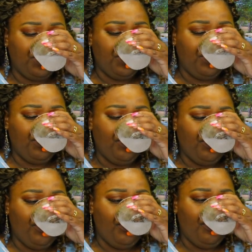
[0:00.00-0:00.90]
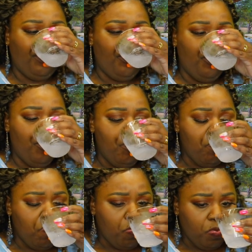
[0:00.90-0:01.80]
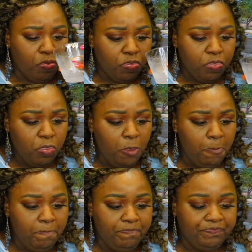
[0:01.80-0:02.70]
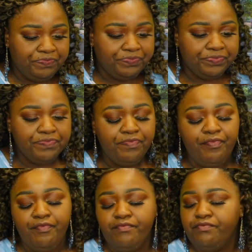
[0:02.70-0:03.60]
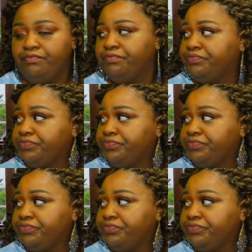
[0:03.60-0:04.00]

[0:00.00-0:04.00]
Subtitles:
[no speech]